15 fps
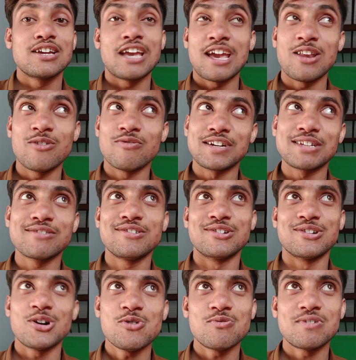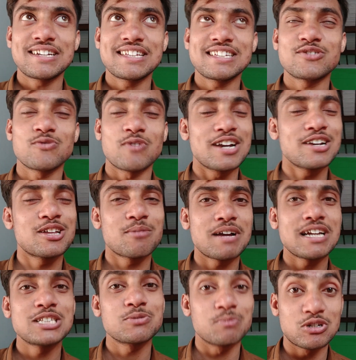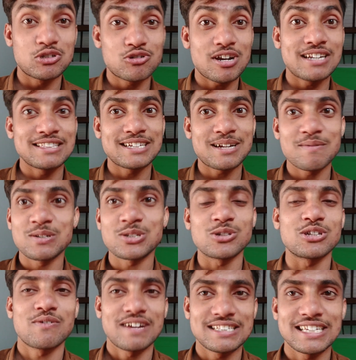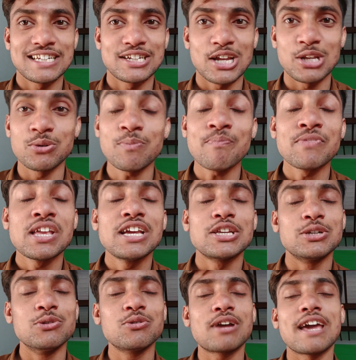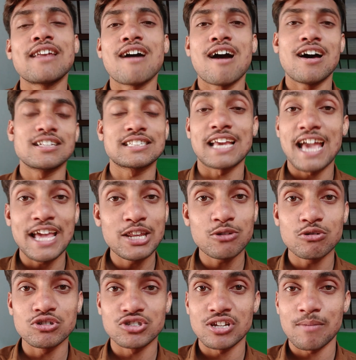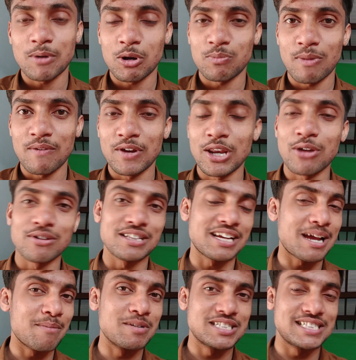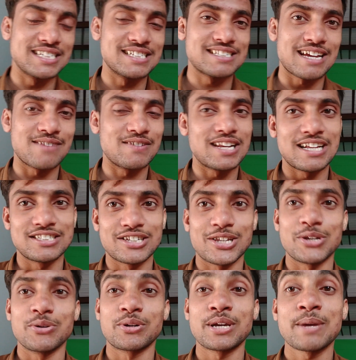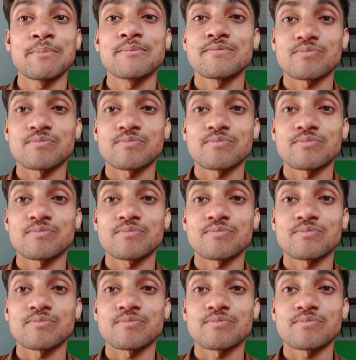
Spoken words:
And what is wind turbines? Must write in the comments, otherwise I tell you. You can ask any question about my video in the comments, just I will answer you, okay?